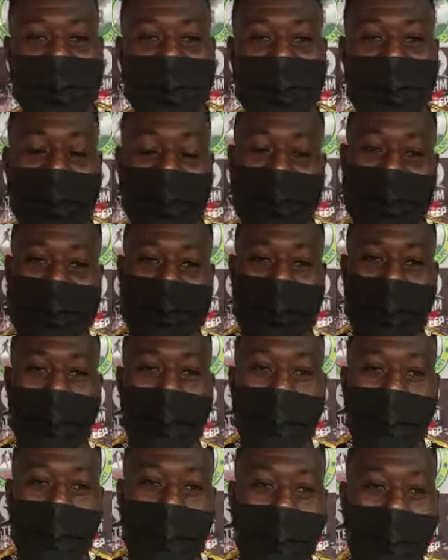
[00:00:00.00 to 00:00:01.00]
And I say
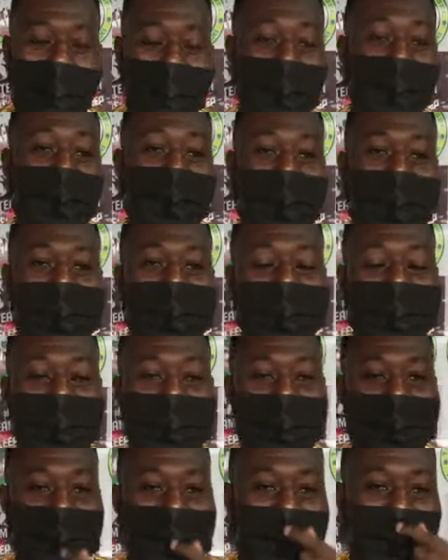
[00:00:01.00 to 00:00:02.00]
Akro life
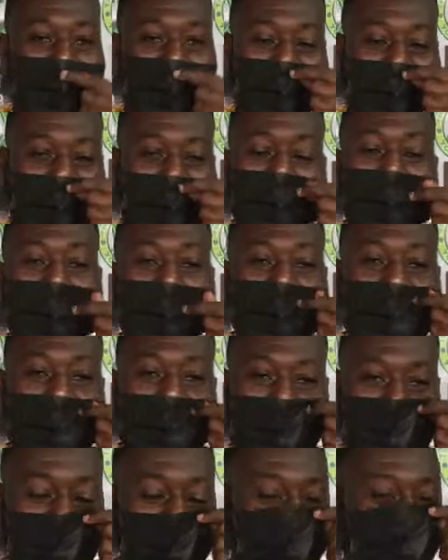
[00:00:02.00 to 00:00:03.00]
and
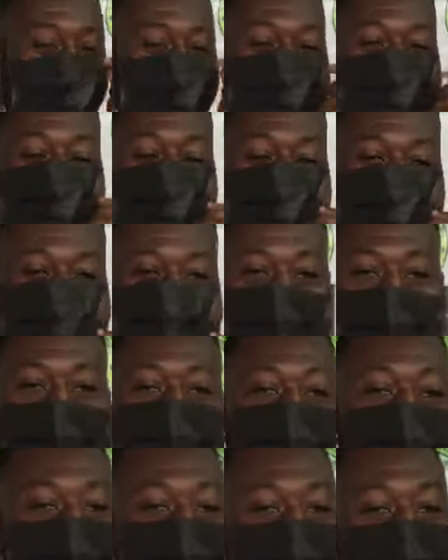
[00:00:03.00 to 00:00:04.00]
opaya na then asem